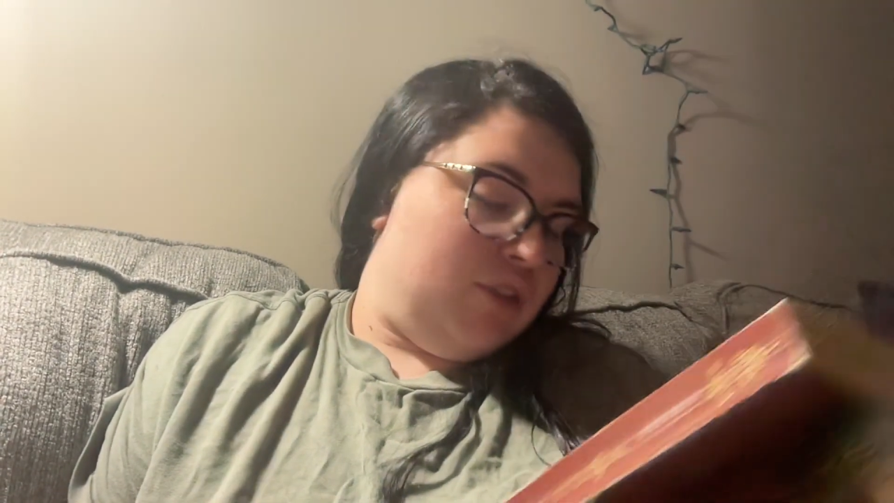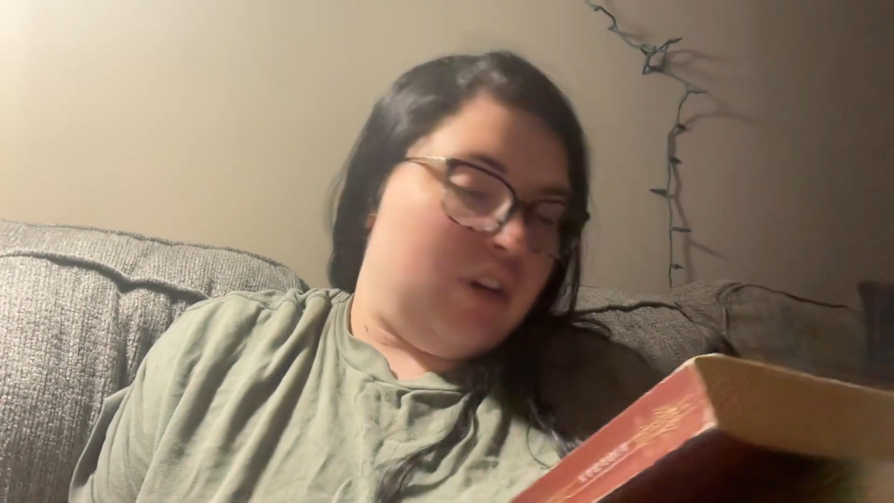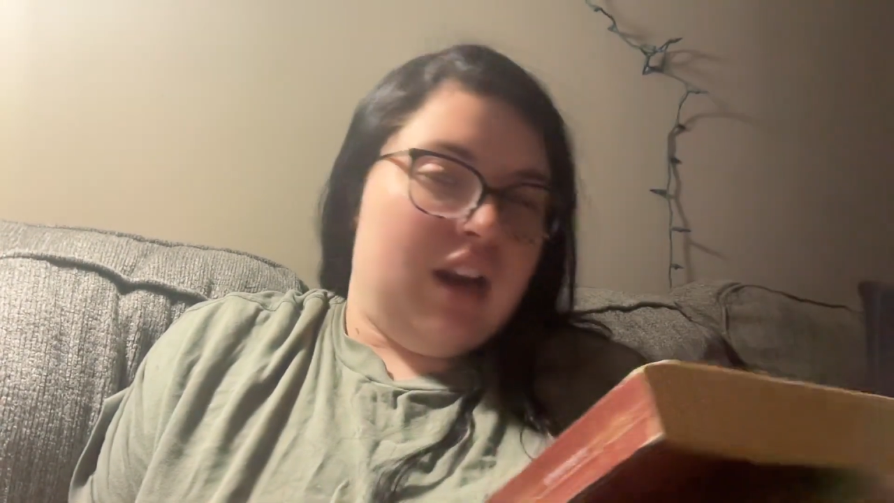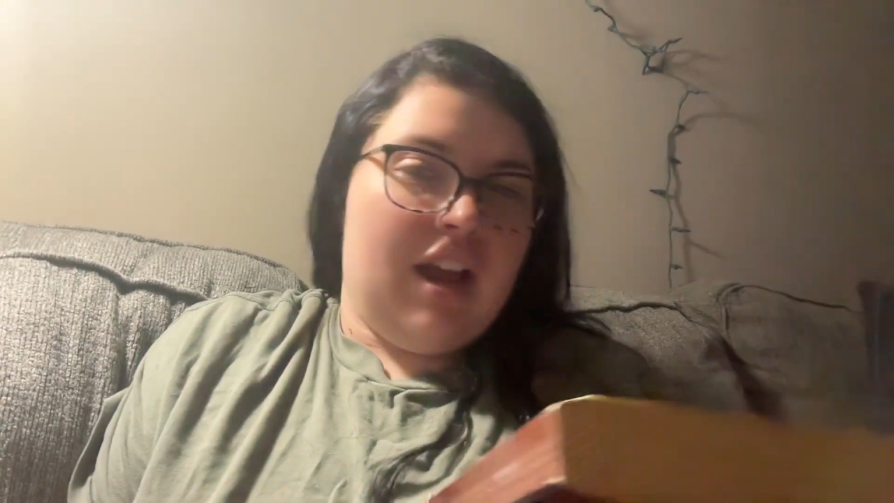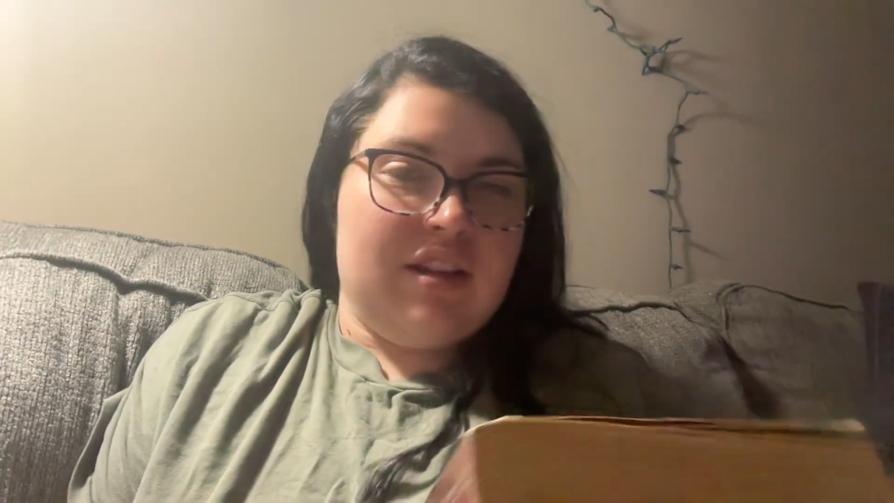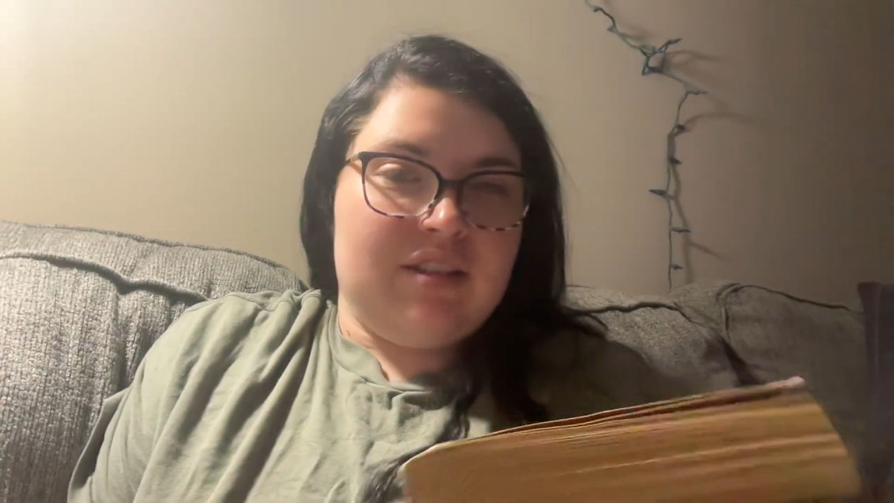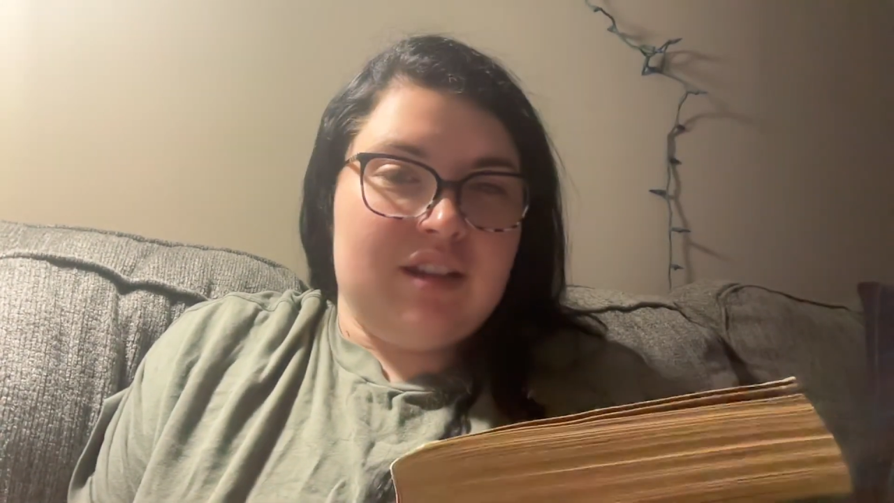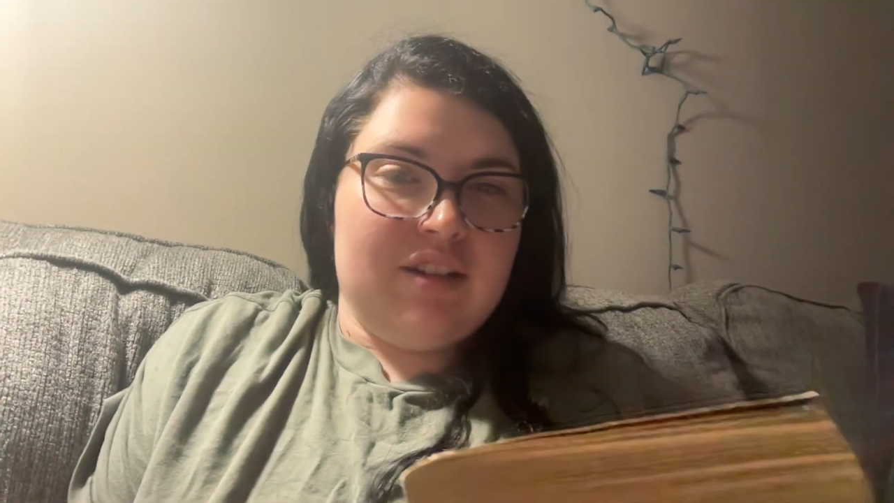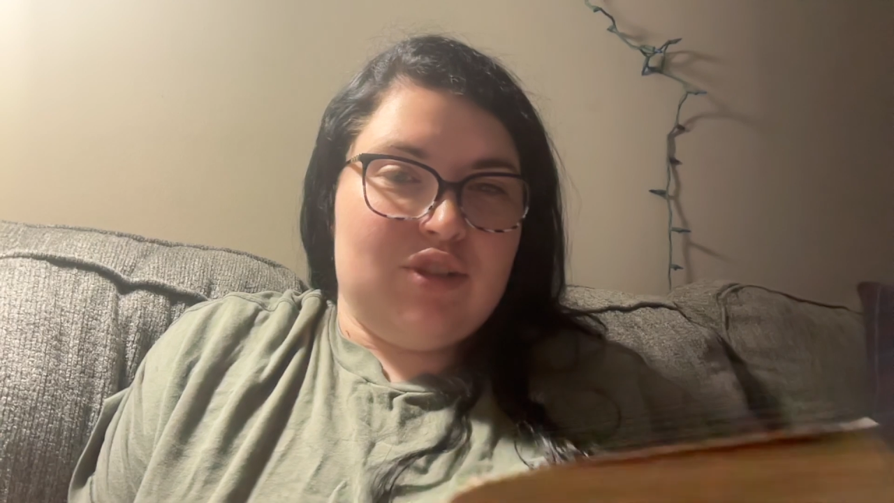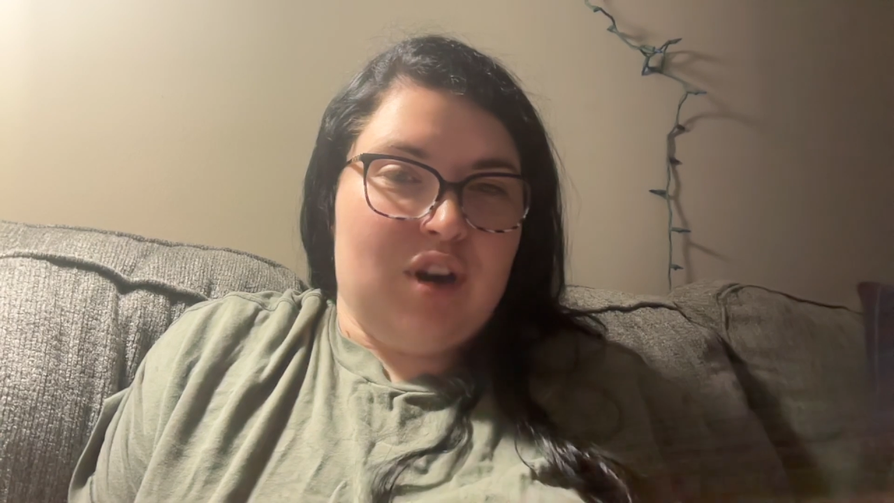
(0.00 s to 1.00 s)
Sorry, I just
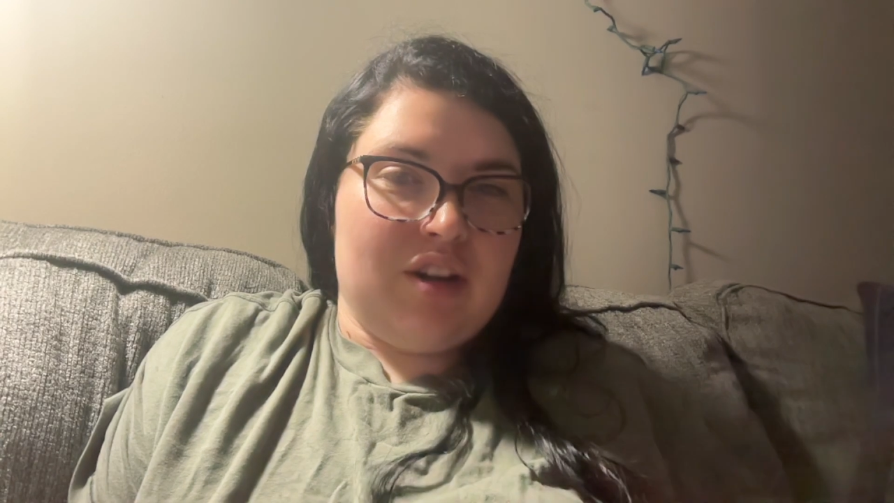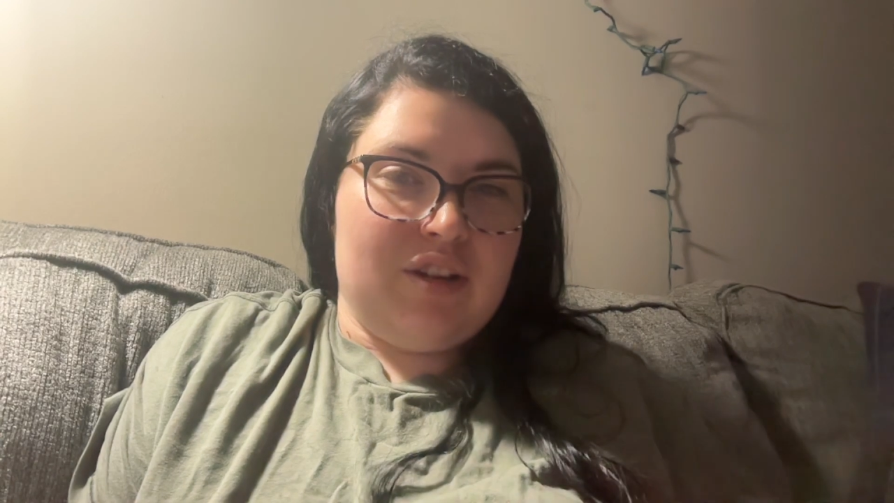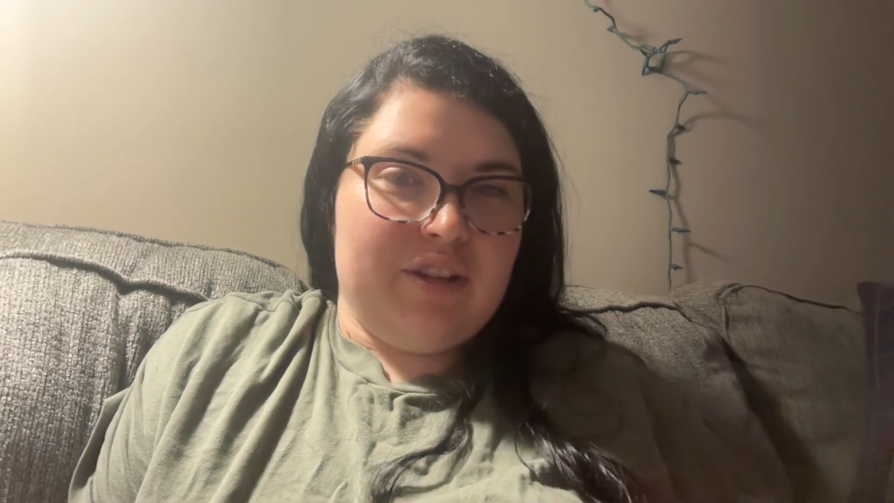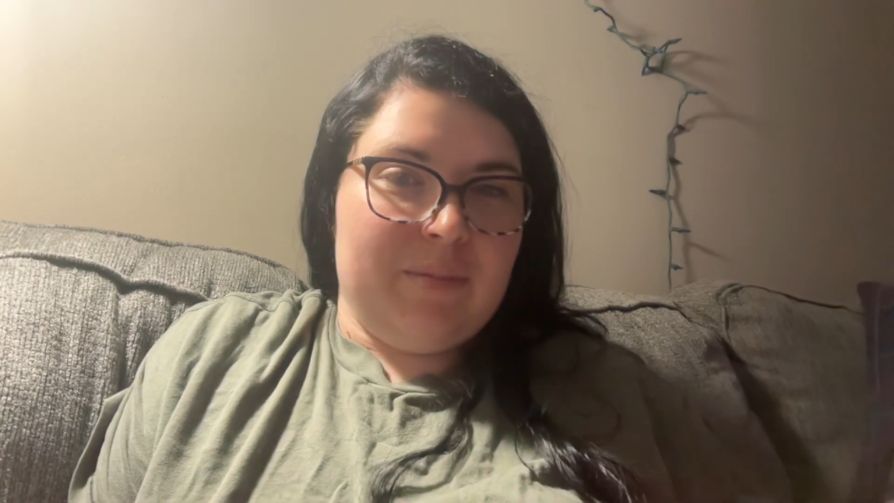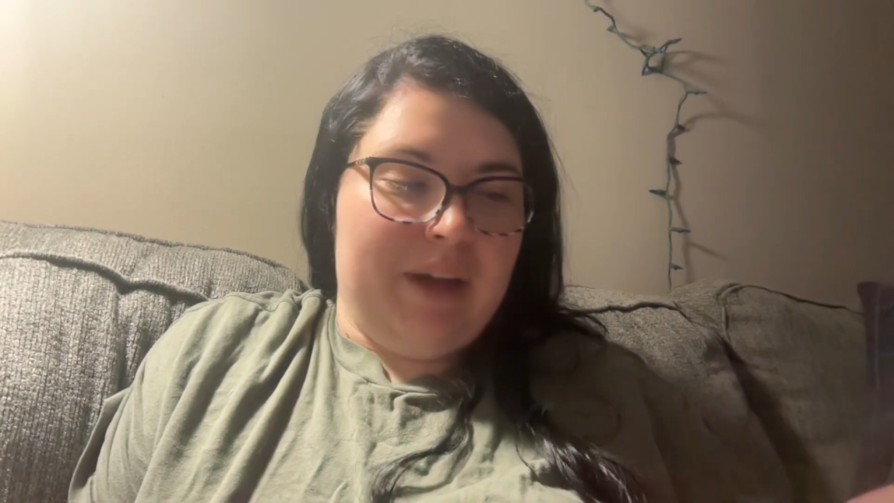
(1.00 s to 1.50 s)
got distracted on the